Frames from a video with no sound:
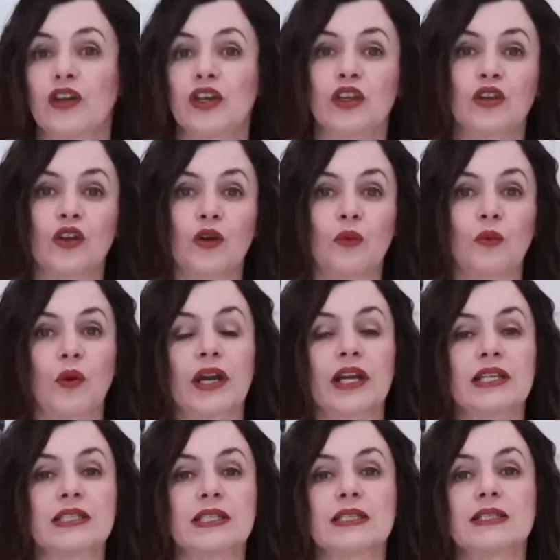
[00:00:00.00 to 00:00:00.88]
You don't
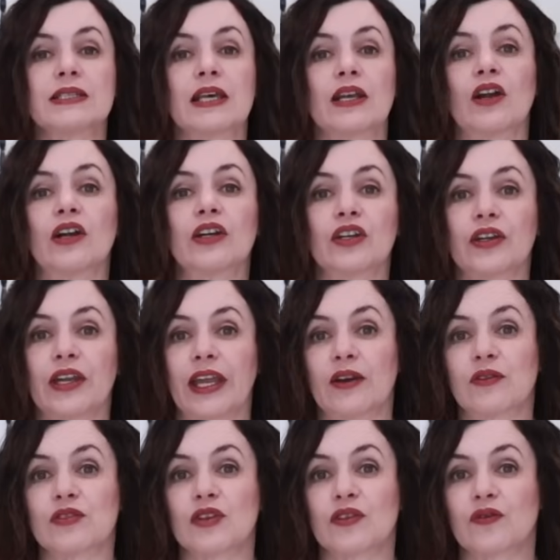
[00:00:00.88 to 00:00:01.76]
want it to sit on your
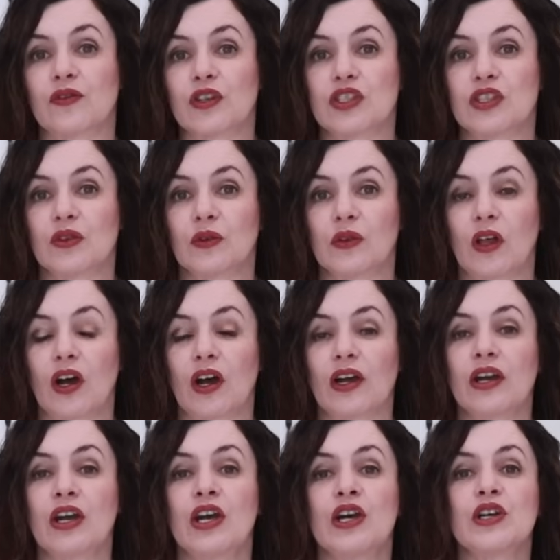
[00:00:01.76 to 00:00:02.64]
counter for too
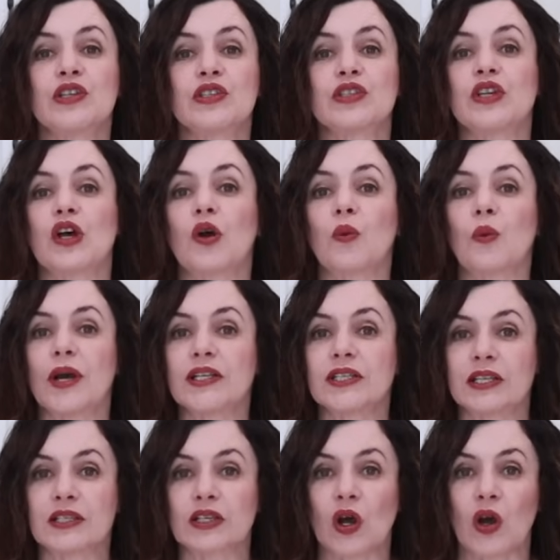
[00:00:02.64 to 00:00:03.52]
long. So
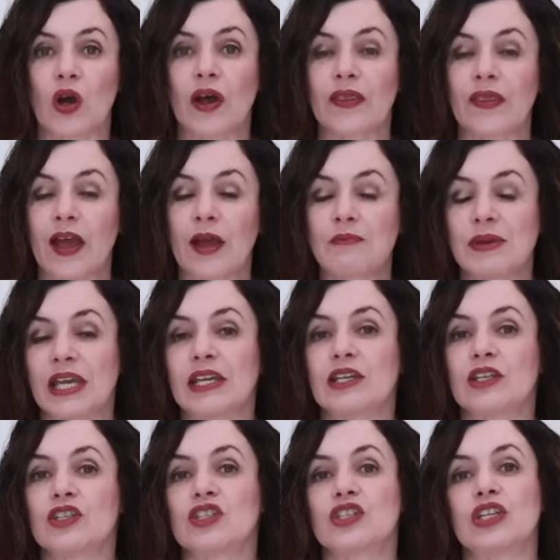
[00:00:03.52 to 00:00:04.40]
once it's on that
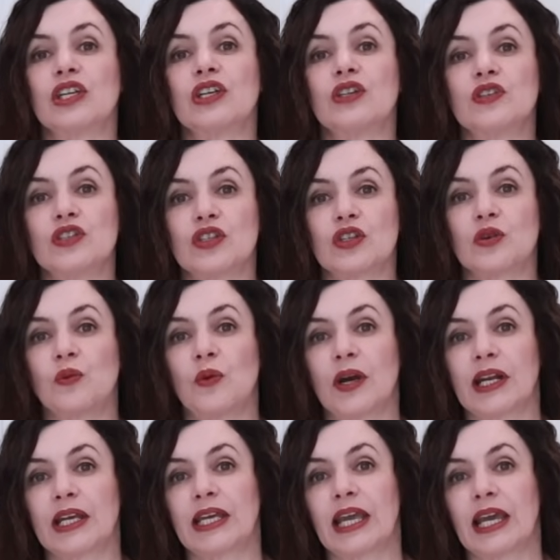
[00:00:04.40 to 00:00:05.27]
baking sheet, you do
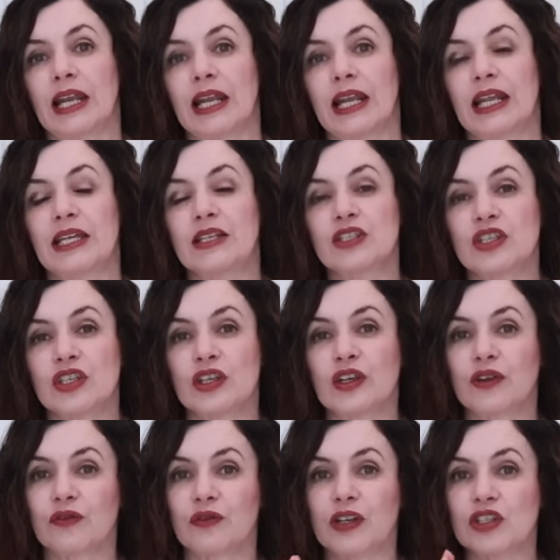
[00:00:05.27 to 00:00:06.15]
want to get it into
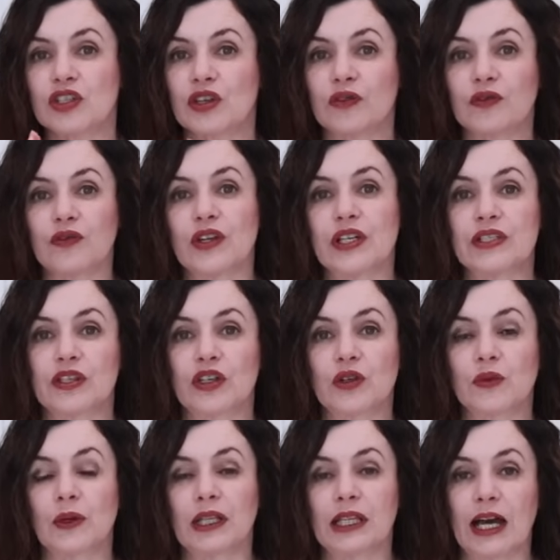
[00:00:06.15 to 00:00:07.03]
your fridge or freezer
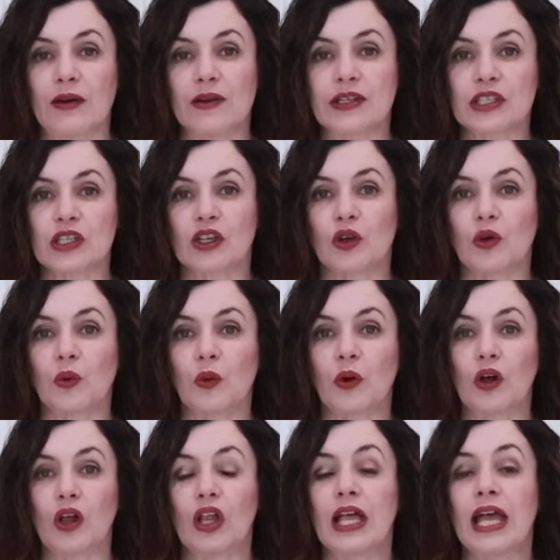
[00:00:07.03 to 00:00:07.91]
to allow it to
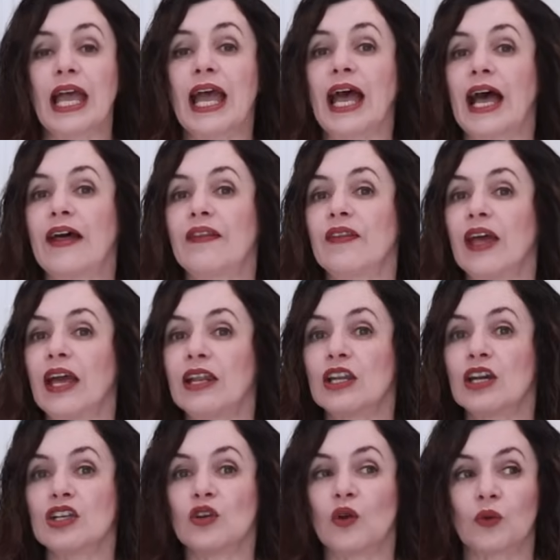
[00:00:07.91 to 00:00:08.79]
cool, and
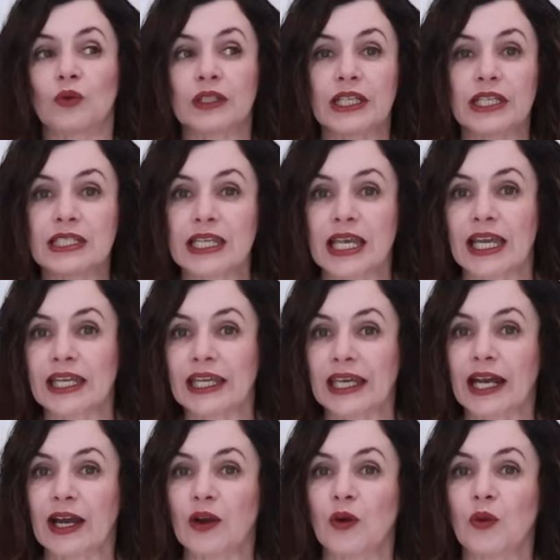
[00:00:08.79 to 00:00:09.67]
then only take
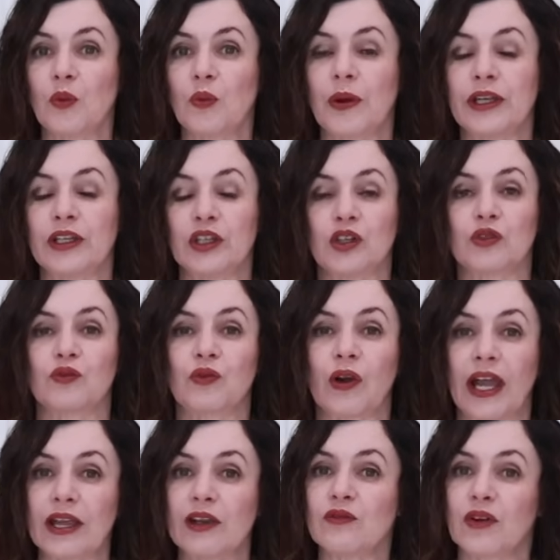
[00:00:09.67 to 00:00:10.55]
it out when you're
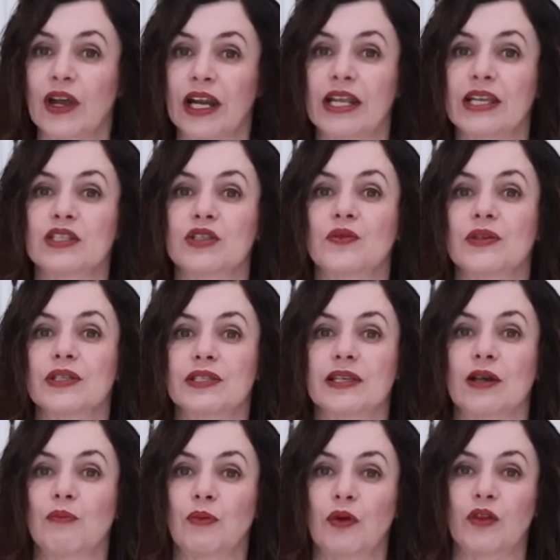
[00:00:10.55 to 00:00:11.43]
ready to
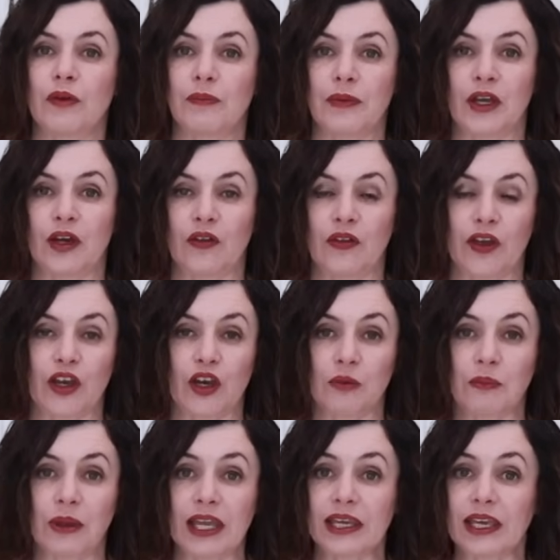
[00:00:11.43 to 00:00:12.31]
assemble the meal that
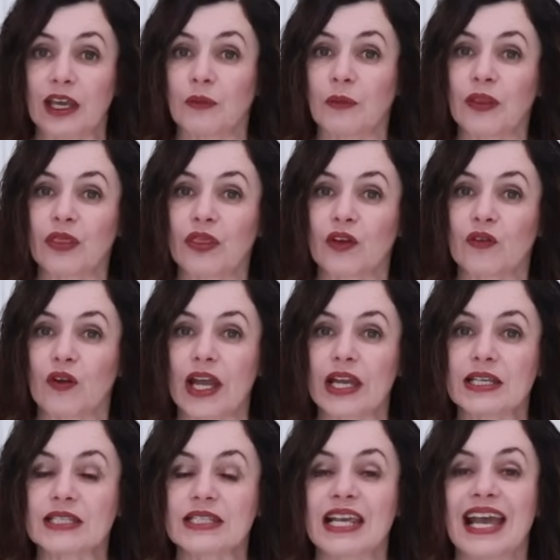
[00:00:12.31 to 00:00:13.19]
you're making with the
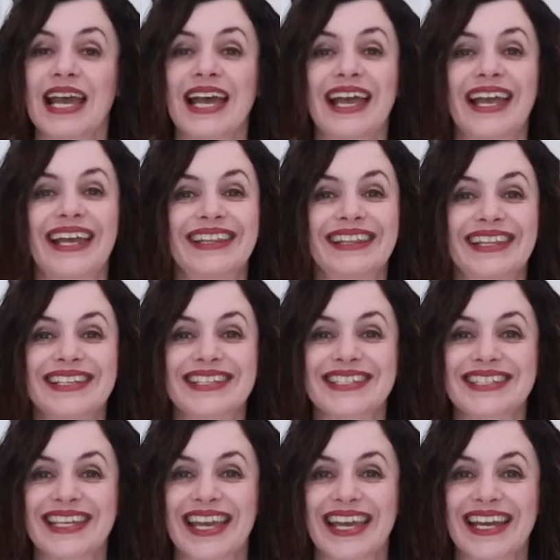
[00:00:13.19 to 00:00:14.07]
rice. In
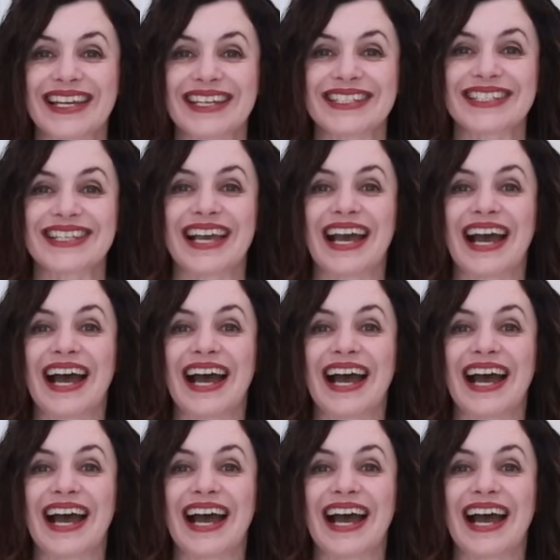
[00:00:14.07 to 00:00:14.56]
this case,